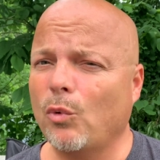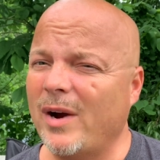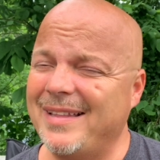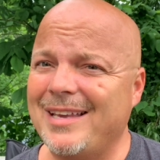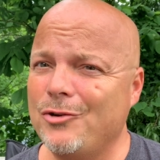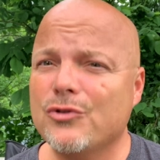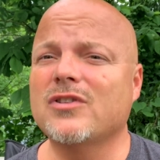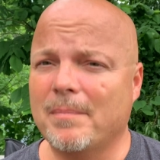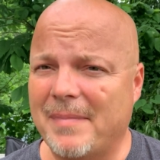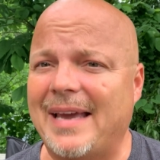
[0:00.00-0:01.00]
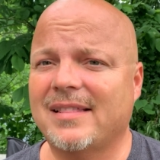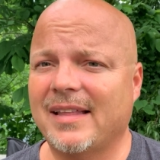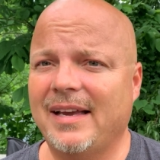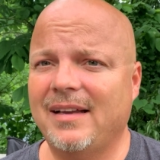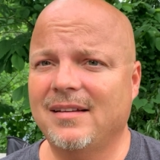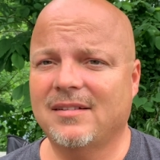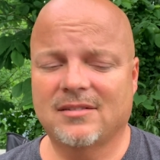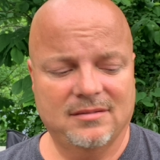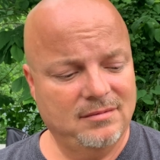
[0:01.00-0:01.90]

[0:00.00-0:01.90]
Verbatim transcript: way they used to make things